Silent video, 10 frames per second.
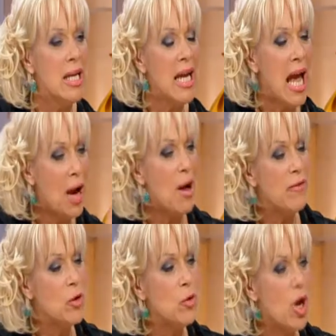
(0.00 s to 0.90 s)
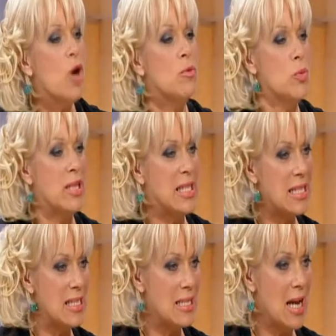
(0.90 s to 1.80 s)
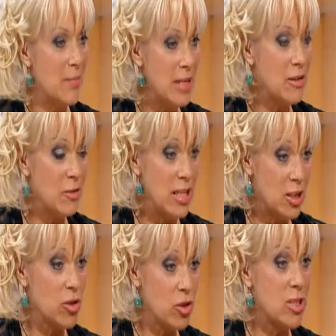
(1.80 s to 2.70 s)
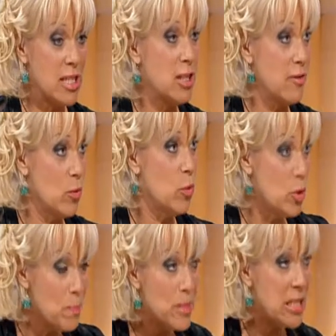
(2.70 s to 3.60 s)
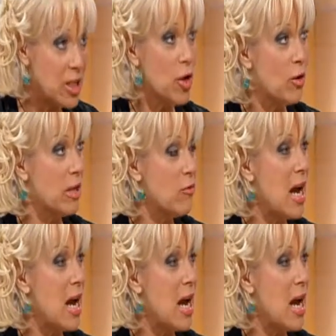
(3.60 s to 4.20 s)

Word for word: have you how have you coped with this, I mean, in the true sense of the word,